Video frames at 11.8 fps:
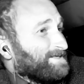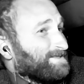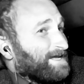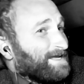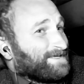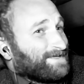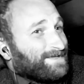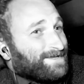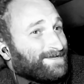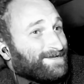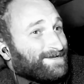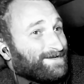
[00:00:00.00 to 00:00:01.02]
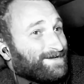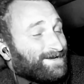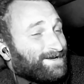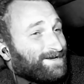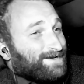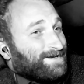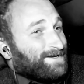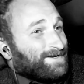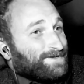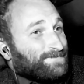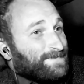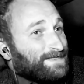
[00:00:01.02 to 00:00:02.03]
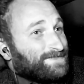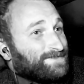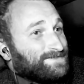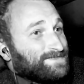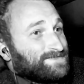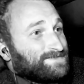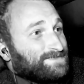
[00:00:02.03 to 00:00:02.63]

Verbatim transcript: like, oh my goodness.